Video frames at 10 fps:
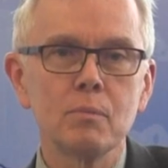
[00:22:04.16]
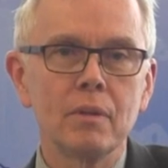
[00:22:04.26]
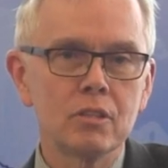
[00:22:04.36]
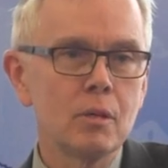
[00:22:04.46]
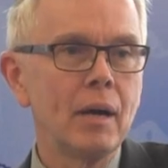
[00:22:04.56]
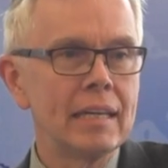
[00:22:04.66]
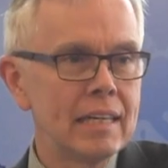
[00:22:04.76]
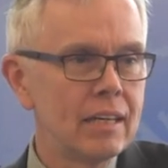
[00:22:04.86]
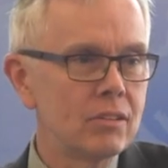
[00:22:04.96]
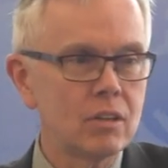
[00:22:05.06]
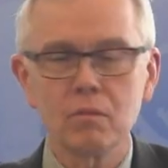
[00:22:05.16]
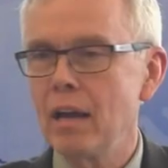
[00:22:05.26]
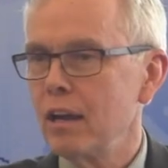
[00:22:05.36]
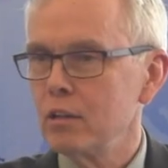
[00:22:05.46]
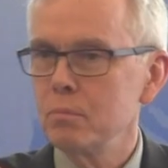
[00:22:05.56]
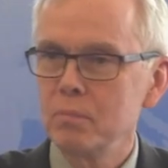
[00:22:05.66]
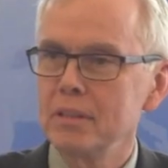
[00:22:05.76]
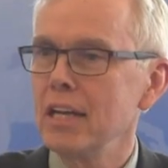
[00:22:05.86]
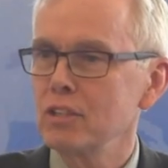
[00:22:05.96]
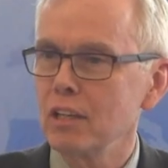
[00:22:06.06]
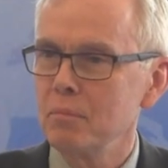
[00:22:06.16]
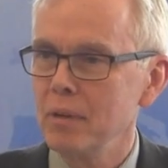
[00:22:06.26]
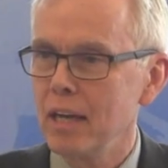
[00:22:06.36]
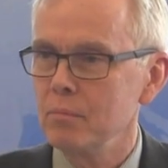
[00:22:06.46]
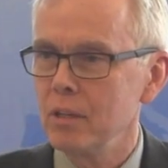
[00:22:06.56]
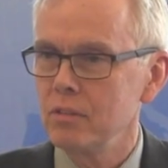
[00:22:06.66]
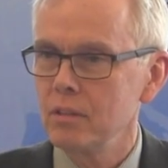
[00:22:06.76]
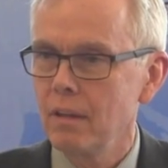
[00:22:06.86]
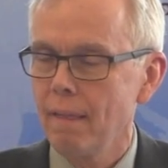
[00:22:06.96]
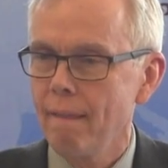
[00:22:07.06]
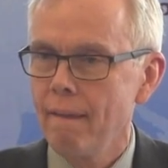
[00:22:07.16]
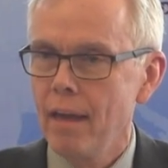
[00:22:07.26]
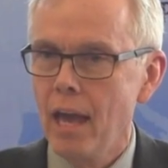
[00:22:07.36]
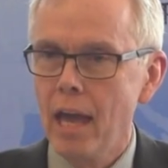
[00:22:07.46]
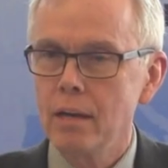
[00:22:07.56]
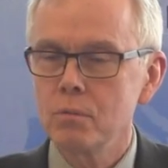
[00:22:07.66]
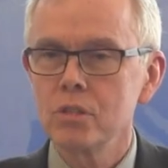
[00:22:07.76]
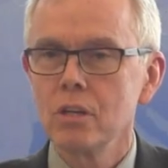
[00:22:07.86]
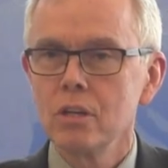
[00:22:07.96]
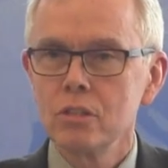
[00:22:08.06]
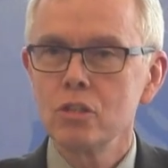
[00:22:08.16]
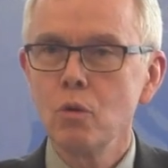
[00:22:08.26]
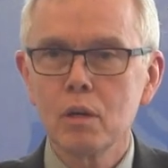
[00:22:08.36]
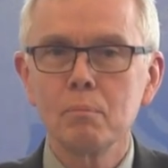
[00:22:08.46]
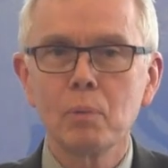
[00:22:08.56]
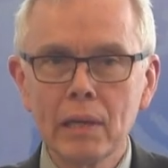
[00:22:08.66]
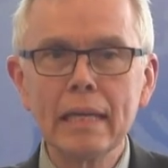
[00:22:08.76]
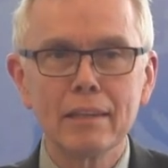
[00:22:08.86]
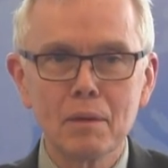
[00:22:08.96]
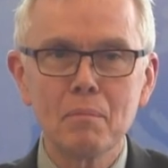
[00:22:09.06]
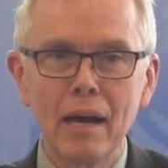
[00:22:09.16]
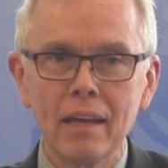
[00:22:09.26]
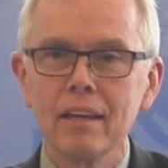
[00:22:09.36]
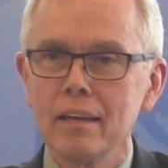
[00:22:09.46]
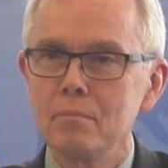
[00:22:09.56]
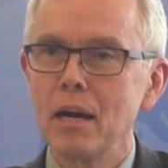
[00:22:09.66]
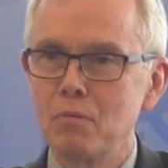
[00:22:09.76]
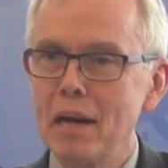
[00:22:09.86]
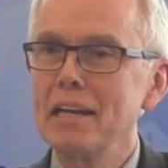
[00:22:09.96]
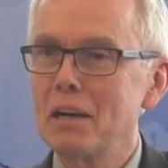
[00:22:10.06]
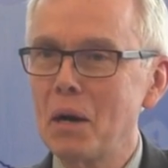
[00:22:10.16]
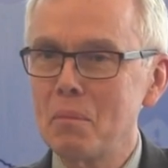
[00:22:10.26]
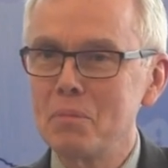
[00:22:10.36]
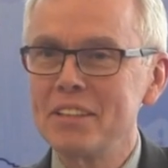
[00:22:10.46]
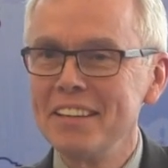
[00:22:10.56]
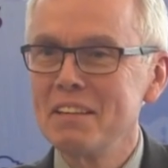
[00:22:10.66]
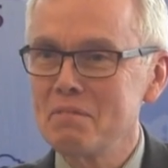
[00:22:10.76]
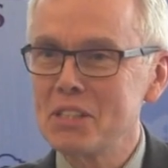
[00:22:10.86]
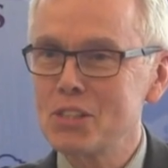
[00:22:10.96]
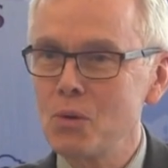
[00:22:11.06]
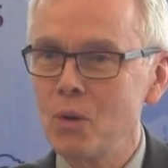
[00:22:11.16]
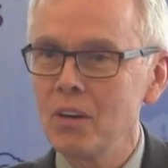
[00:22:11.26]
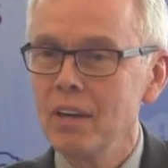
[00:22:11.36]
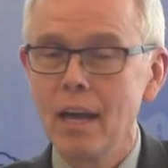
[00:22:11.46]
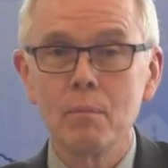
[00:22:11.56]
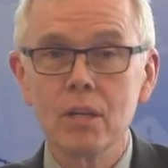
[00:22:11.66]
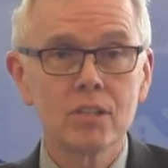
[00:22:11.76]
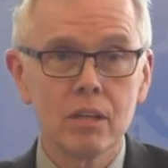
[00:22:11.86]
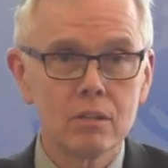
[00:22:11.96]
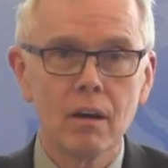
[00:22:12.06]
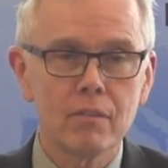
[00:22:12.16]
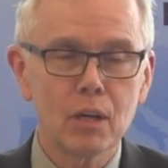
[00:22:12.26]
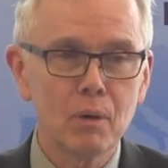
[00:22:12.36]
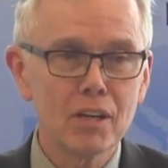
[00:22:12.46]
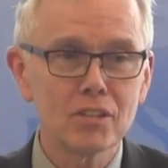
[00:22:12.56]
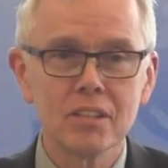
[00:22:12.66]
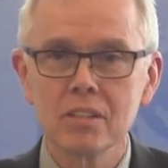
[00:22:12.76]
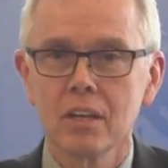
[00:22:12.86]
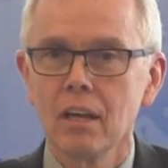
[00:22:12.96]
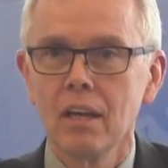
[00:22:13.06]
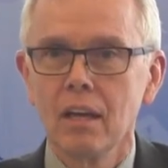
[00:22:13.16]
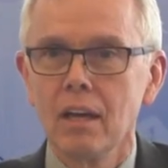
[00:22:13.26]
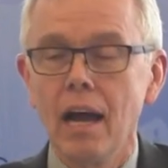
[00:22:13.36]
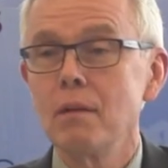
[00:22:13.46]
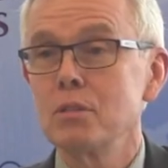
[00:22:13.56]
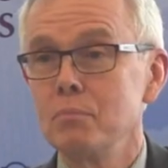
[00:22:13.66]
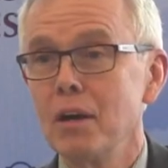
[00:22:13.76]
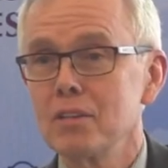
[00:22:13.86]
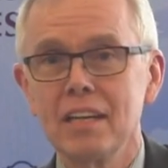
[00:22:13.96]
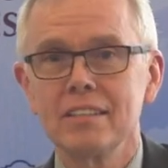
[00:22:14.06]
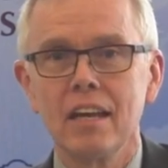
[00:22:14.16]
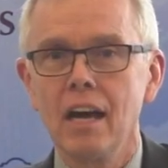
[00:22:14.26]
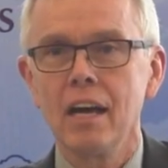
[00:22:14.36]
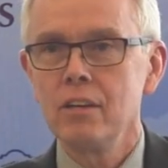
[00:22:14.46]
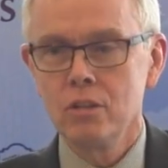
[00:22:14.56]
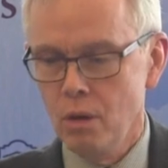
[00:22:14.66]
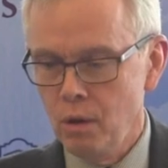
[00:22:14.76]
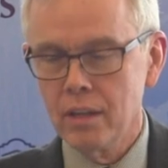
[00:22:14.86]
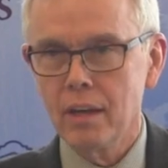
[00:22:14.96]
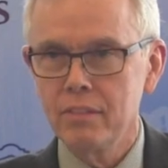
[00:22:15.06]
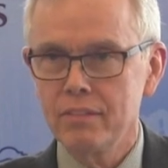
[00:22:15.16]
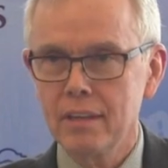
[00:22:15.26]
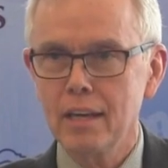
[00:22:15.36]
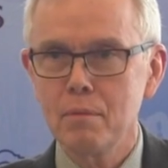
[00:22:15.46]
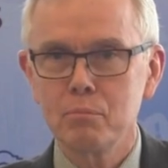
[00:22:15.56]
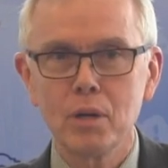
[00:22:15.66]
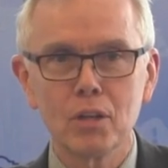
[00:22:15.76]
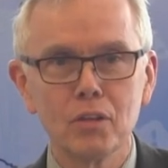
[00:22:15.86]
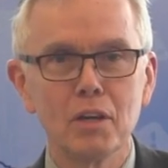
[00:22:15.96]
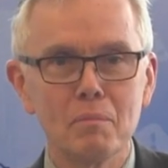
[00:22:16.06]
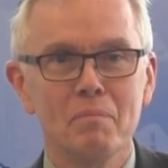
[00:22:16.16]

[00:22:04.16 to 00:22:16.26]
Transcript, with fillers: some, some ideas around potential impediments. And it was so complete that my, my writing arm was, was sore, and when he said, do you have any questions, I was embarrassed. I, I, uh, no, I, I, think I'm pretty good there,